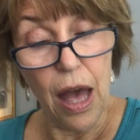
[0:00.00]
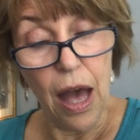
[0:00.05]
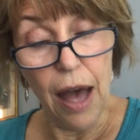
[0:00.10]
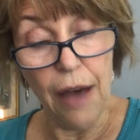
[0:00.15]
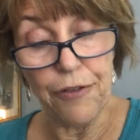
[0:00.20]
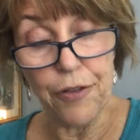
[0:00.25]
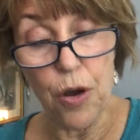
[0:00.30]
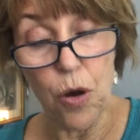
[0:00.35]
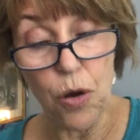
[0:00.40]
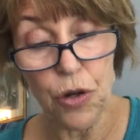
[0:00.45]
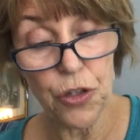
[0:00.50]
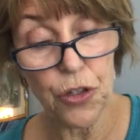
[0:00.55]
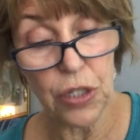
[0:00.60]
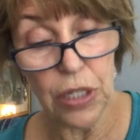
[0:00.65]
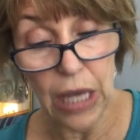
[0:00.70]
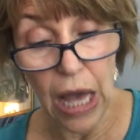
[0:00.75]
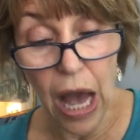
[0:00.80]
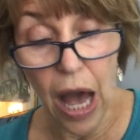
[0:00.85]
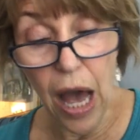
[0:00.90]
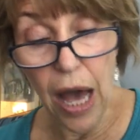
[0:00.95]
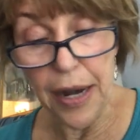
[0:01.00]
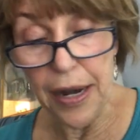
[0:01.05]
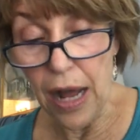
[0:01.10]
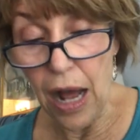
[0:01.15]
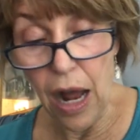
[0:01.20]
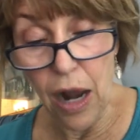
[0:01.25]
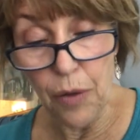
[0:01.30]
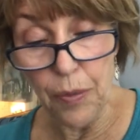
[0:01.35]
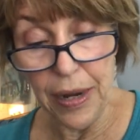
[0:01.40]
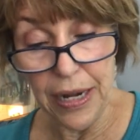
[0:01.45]
Of course, God
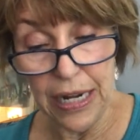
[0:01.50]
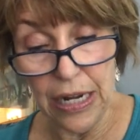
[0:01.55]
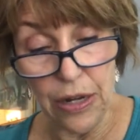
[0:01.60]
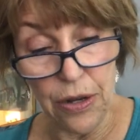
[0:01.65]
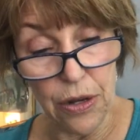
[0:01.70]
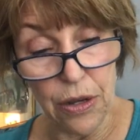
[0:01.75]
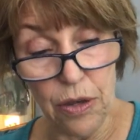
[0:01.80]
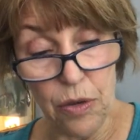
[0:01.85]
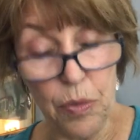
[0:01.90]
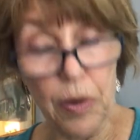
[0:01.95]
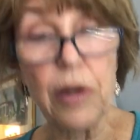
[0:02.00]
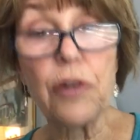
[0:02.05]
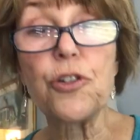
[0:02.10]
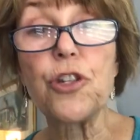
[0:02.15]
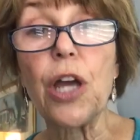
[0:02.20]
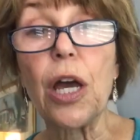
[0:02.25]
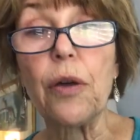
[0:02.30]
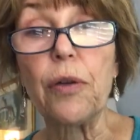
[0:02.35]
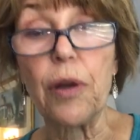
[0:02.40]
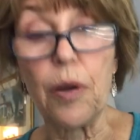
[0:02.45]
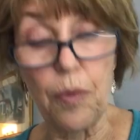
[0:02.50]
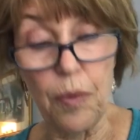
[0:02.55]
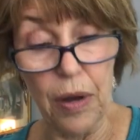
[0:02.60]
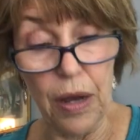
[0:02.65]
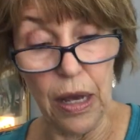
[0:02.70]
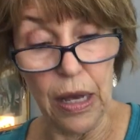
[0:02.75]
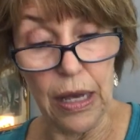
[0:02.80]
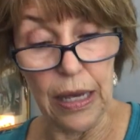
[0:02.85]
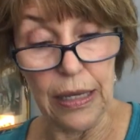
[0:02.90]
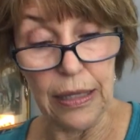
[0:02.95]
already knew where Jonah
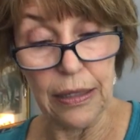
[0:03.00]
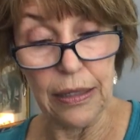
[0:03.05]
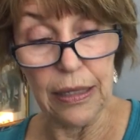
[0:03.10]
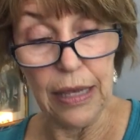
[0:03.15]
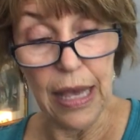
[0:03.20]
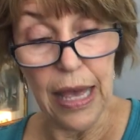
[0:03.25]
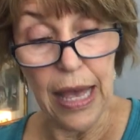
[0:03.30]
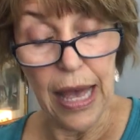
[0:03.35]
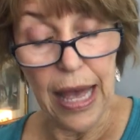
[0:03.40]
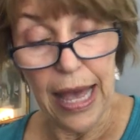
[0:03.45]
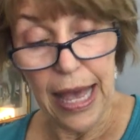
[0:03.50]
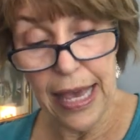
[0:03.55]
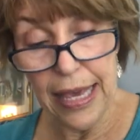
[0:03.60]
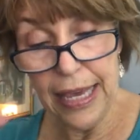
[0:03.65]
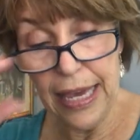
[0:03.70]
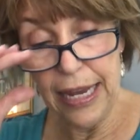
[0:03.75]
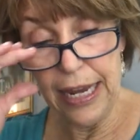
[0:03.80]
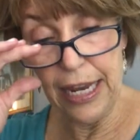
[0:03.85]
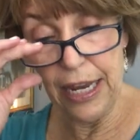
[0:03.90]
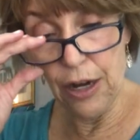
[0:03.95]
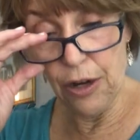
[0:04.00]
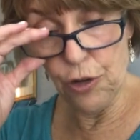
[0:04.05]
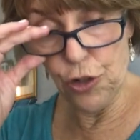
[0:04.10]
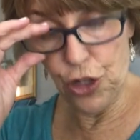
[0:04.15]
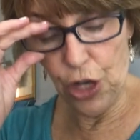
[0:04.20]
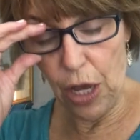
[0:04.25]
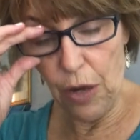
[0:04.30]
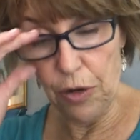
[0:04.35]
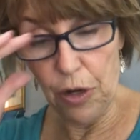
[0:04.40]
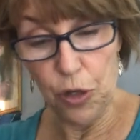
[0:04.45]
was. He could hear
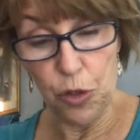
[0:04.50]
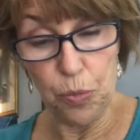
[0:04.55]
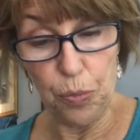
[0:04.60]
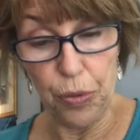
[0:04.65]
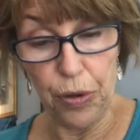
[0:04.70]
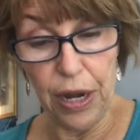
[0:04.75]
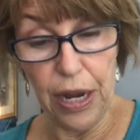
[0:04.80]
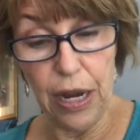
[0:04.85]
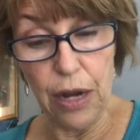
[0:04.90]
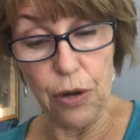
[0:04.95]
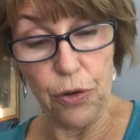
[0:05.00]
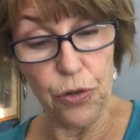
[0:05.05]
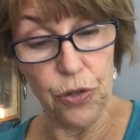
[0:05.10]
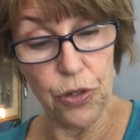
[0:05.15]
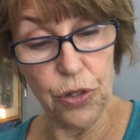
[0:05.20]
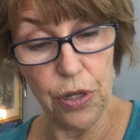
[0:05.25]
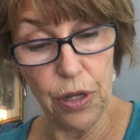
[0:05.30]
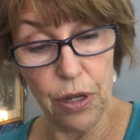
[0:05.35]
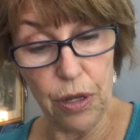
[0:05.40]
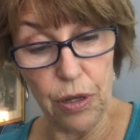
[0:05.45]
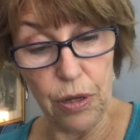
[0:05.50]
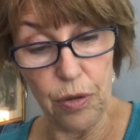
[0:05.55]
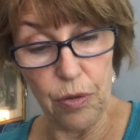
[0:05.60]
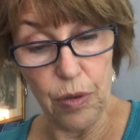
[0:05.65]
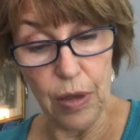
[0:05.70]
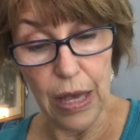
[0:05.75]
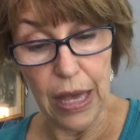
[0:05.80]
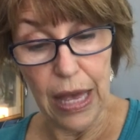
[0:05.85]
Jonah's prayers too.